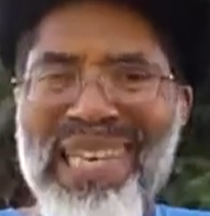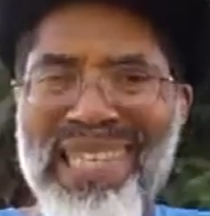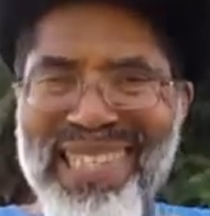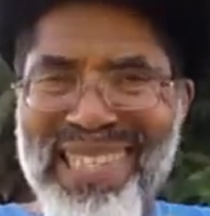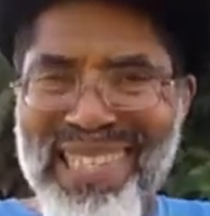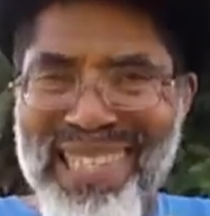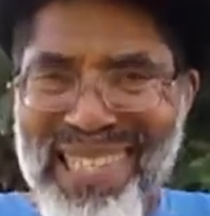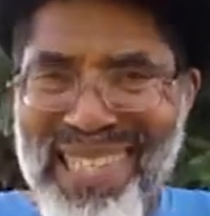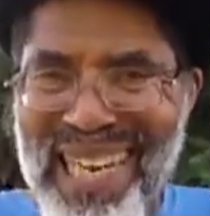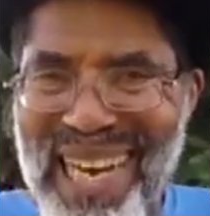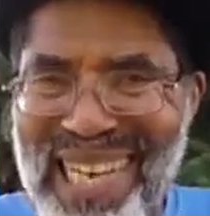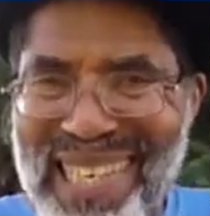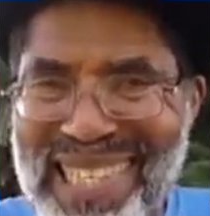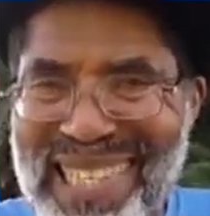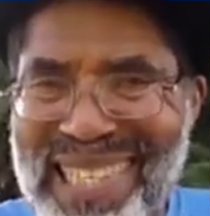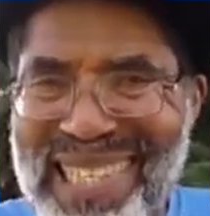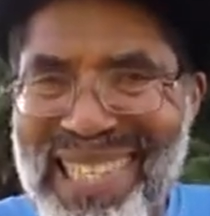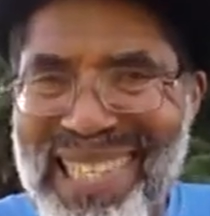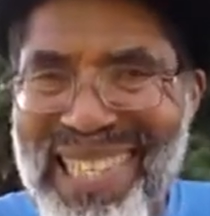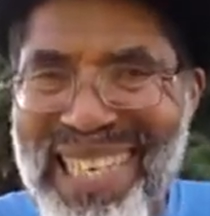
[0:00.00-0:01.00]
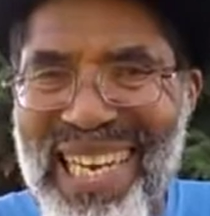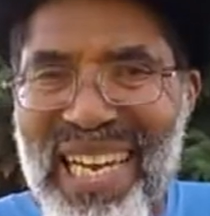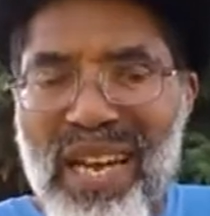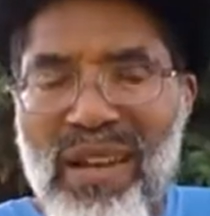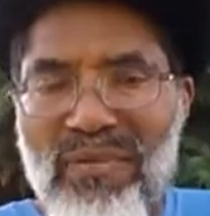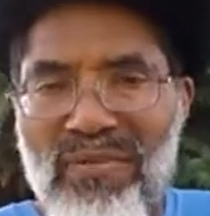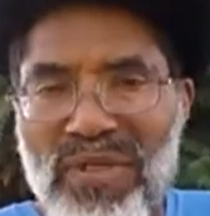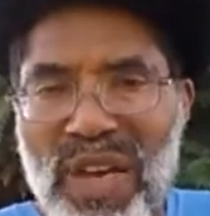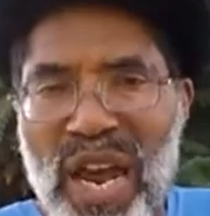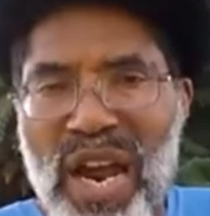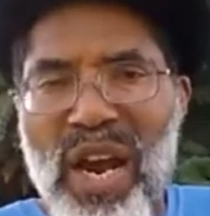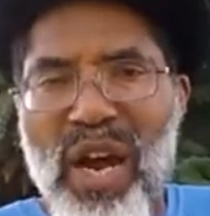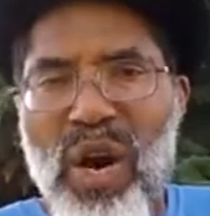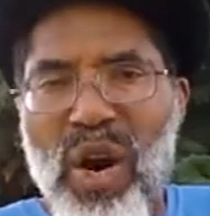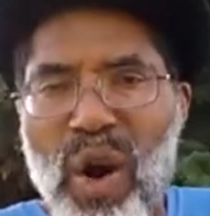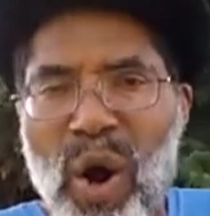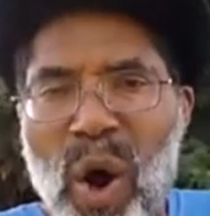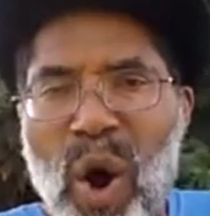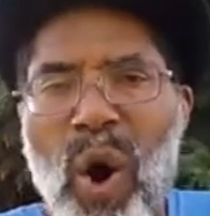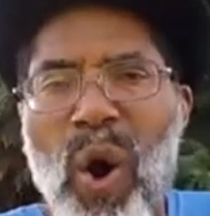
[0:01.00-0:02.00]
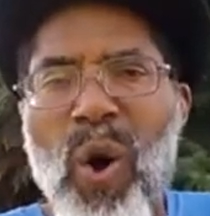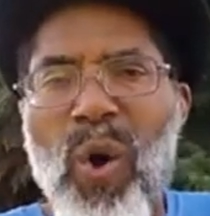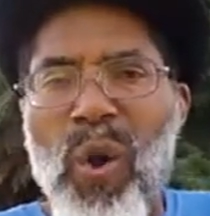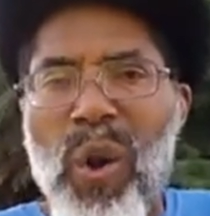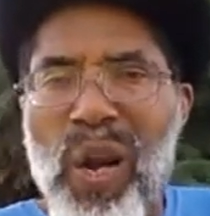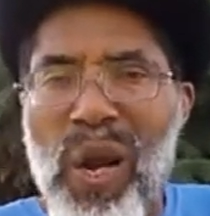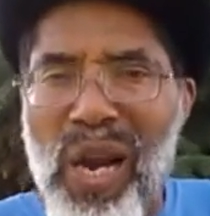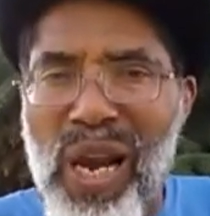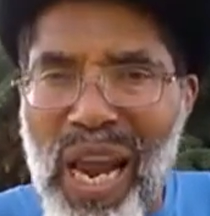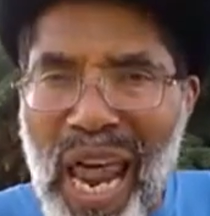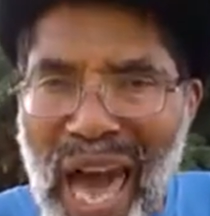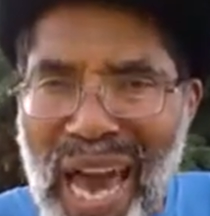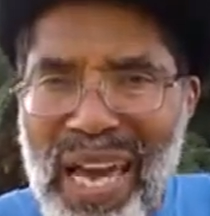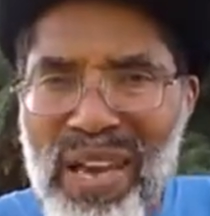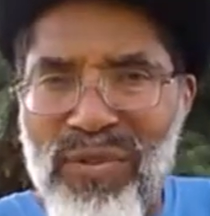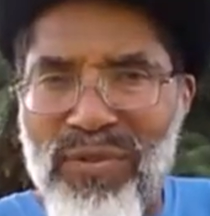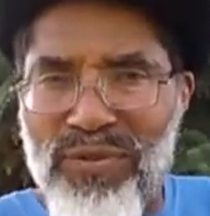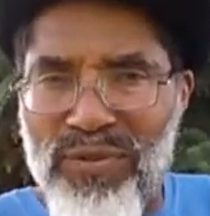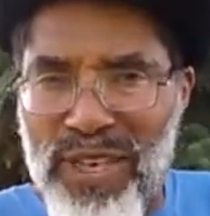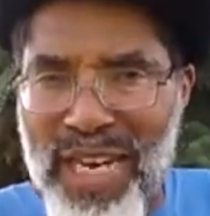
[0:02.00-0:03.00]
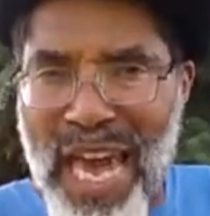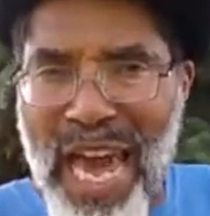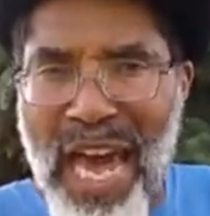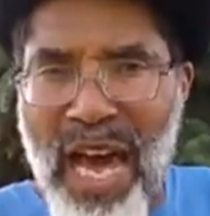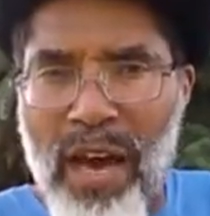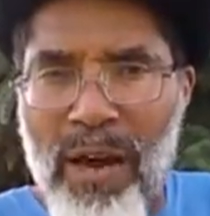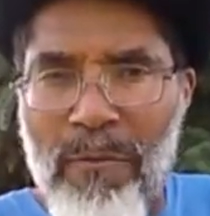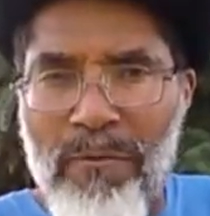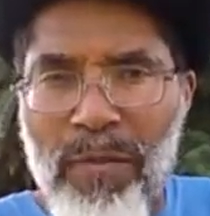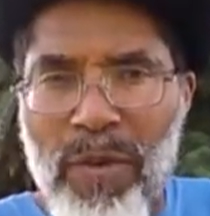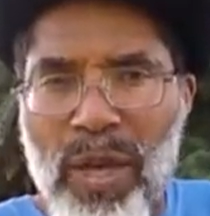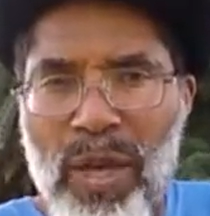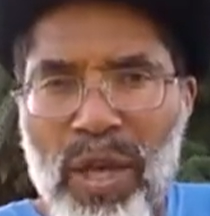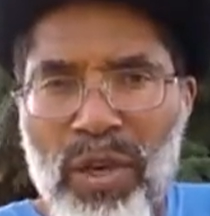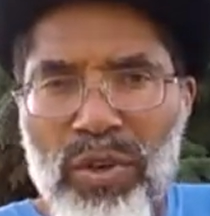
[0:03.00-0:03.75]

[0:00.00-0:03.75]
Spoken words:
adjust their whole life now